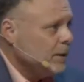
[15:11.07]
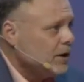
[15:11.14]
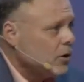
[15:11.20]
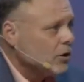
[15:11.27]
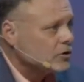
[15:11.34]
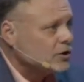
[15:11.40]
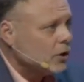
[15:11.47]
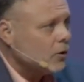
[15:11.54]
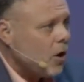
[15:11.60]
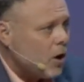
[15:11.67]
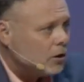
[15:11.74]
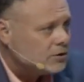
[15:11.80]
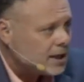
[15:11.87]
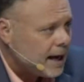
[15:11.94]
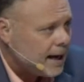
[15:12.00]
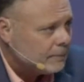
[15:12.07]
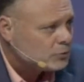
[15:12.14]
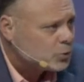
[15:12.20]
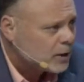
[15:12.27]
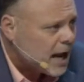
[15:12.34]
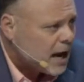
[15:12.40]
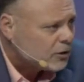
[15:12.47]
Because there are
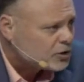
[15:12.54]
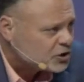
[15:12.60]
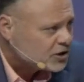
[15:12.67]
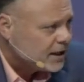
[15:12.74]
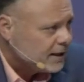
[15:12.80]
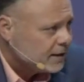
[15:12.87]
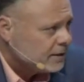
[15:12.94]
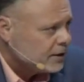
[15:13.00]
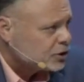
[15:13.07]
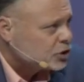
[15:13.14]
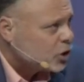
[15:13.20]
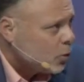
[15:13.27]
times when our sin is